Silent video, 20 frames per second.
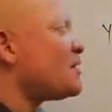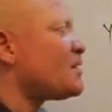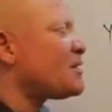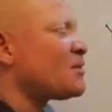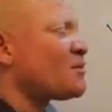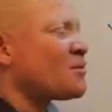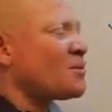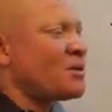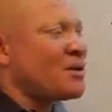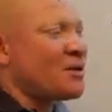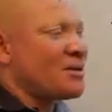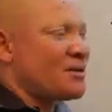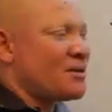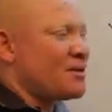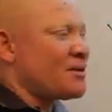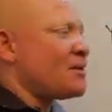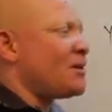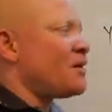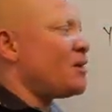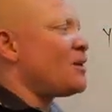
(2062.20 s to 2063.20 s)
is the
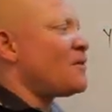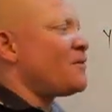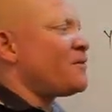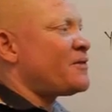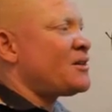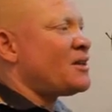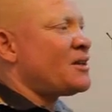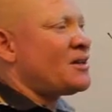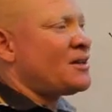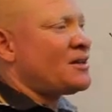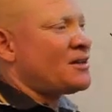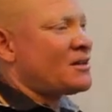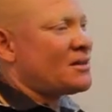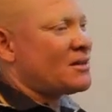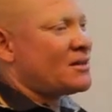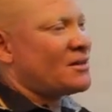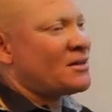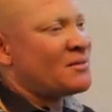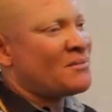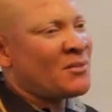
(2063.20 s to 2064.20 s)
worth of the
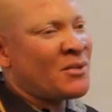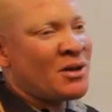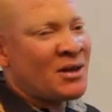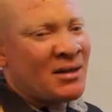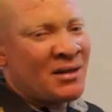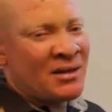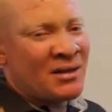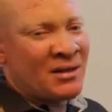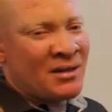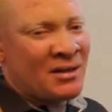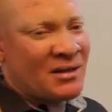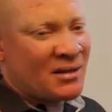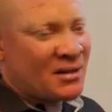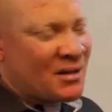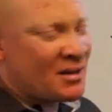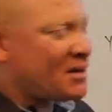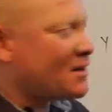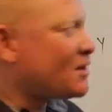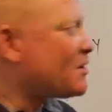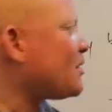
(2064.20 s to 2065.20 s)
money
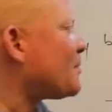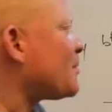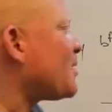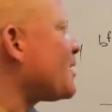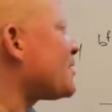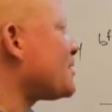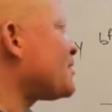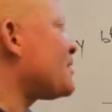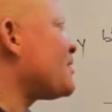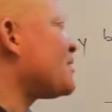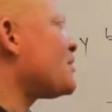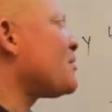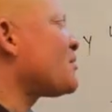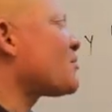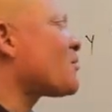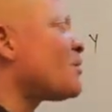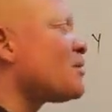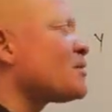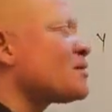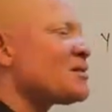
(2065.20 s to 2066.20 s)
income. That is the
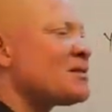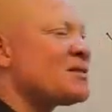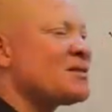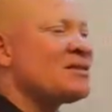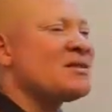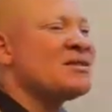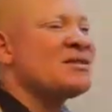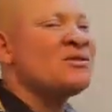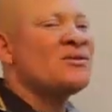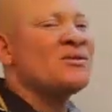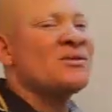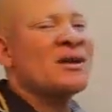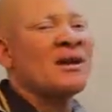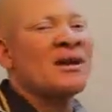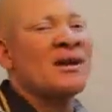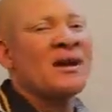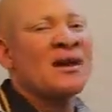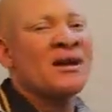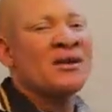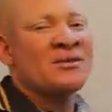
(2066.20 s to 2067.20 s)
quantities you
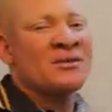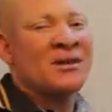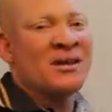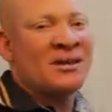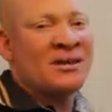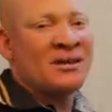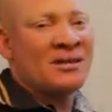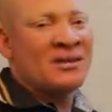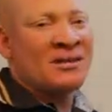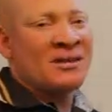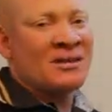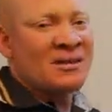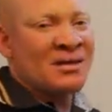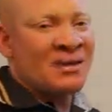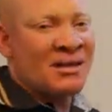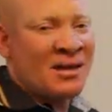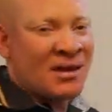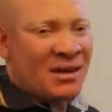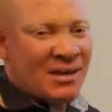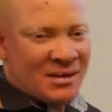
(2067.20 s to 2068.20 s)
can actually
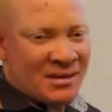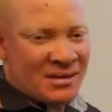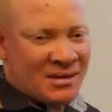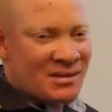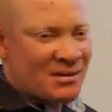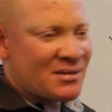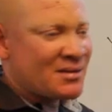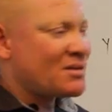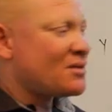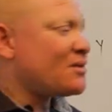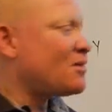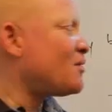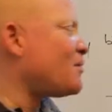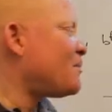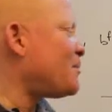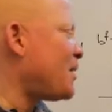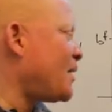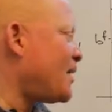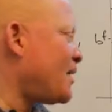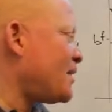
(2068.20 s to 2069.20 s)
get or
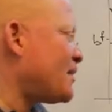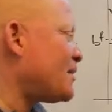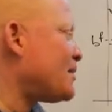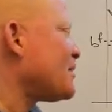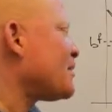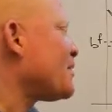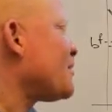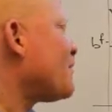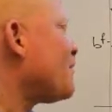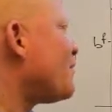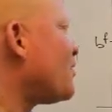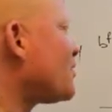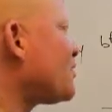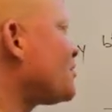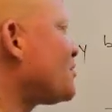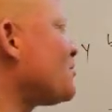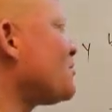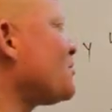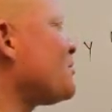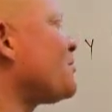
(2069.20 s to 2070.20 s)
buy for the
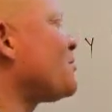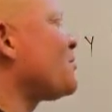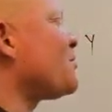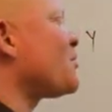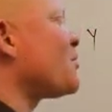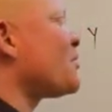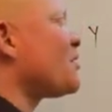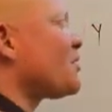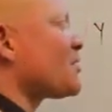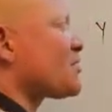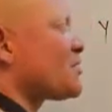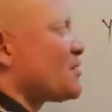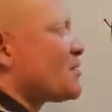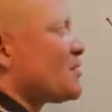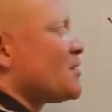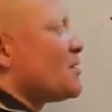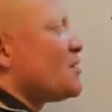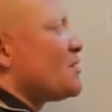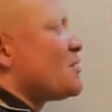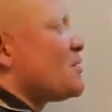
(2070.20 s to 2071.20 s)
two products.
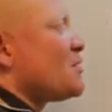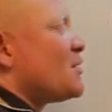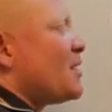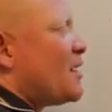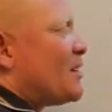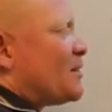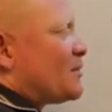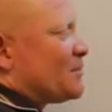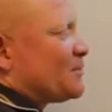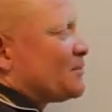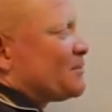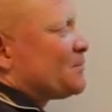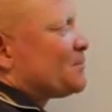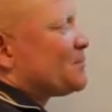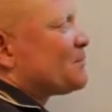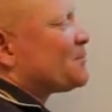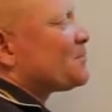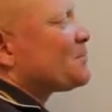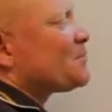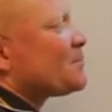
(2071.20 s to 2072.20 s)
So now,
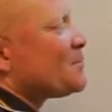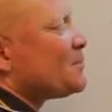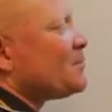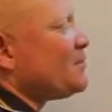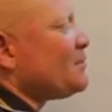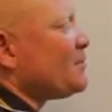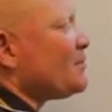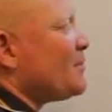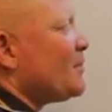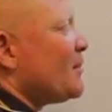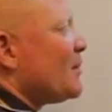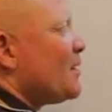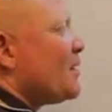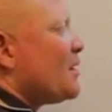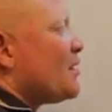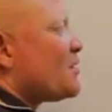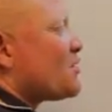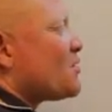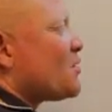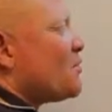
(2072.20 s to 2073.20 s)

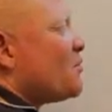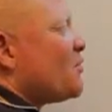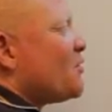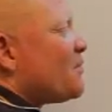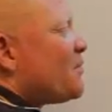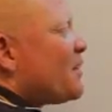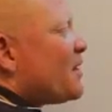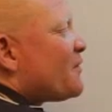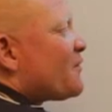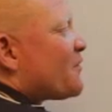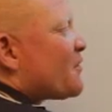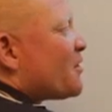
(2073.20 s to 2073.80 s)
movement